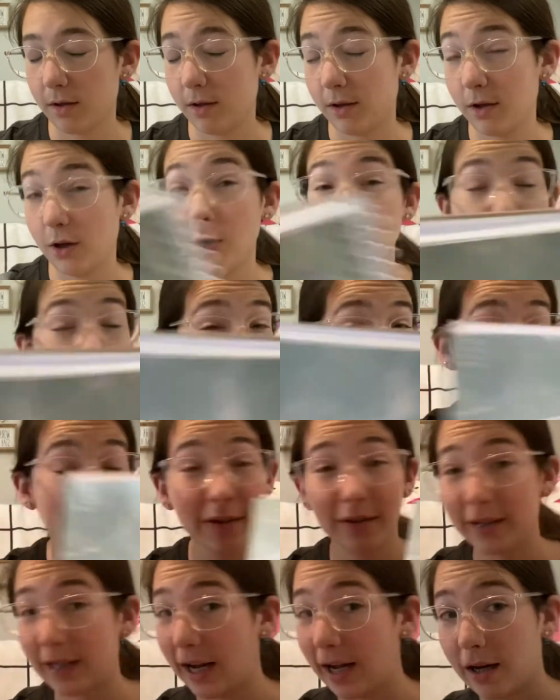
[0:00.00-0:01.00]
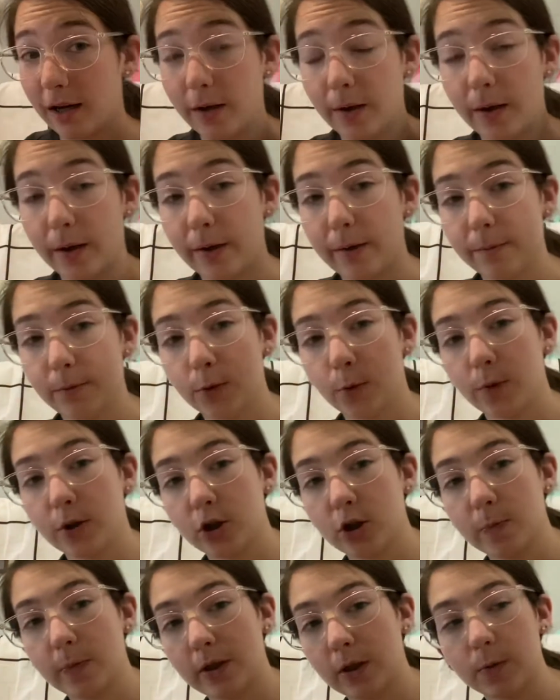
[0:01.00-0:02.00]
notebook that i'm going
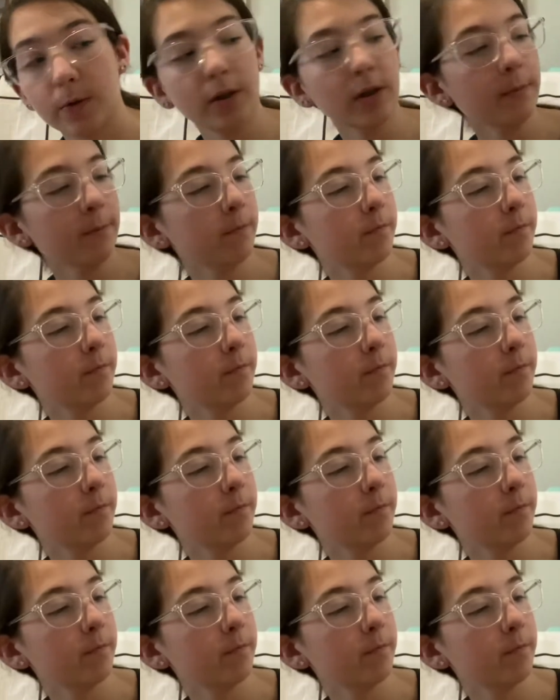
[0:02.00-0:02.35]
to be using